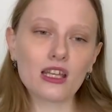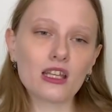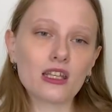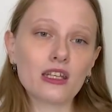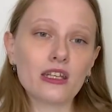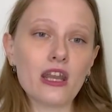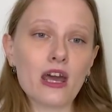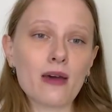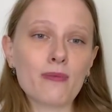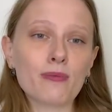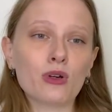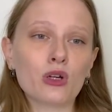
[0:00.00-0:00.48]

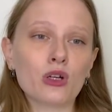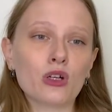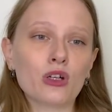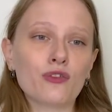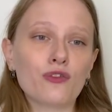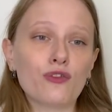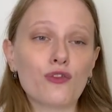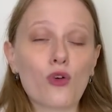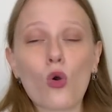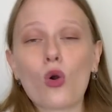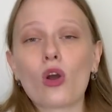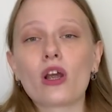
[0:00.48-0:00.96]

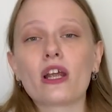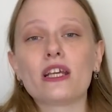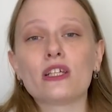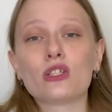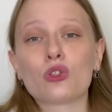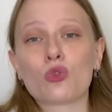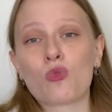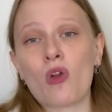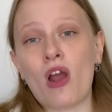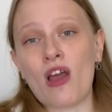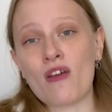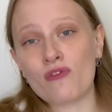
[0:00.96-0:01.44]
Number 4
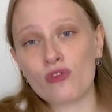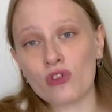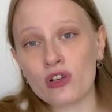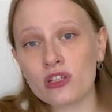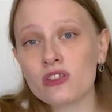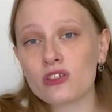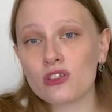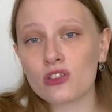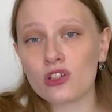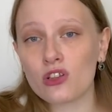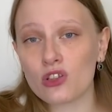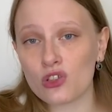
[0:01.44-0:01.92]
is
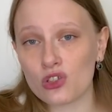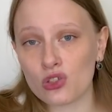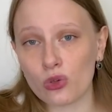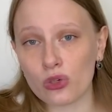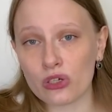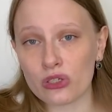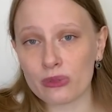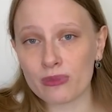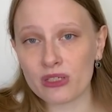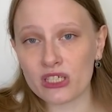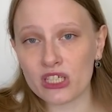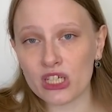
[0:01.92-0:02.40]
reverence to the
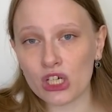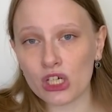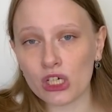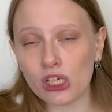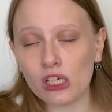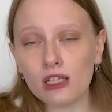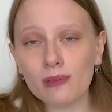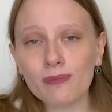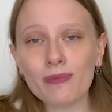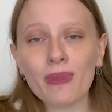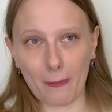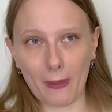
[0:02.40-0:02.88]
source
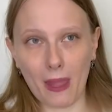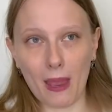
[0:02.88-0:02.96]
material.